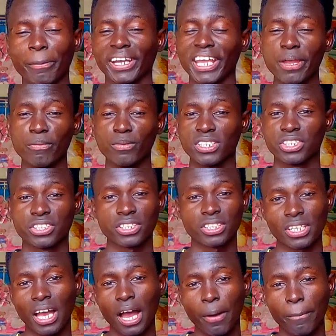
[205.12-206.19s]
my name
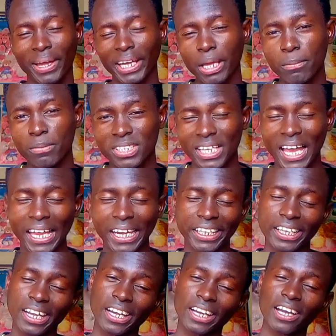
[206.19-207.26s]
is
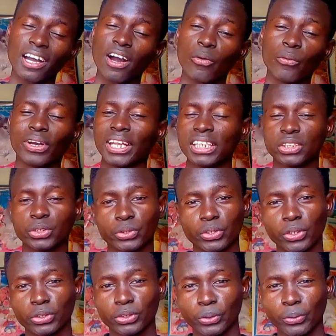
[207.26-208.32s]
Ali, and I would like to
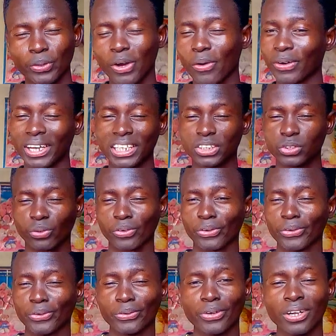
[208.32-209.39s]
talk to you. I would like to know
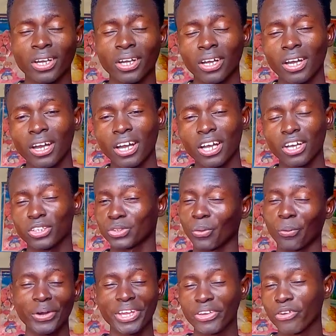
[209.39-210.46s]
you.
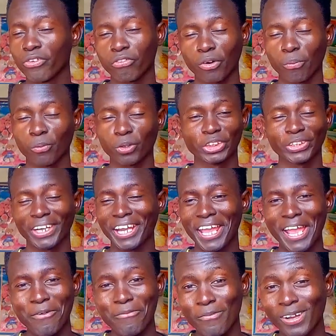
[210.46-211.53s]
So where are you from? What's your
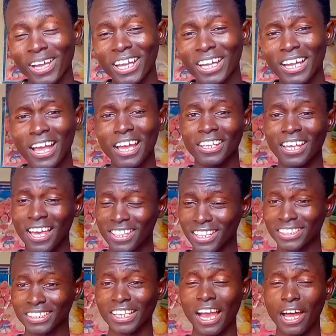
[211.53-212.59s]
name?
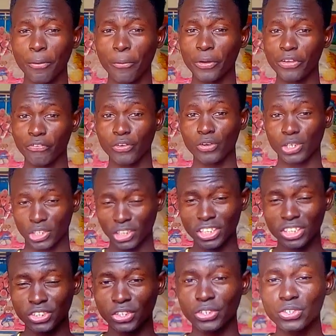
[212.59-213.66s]
If you
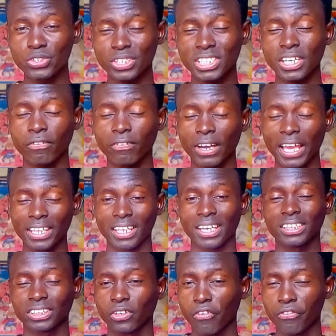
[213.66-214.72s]
introduce yourself like
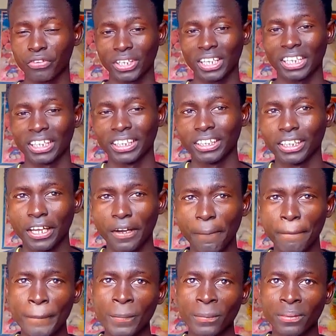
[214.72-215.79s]
that confidently, then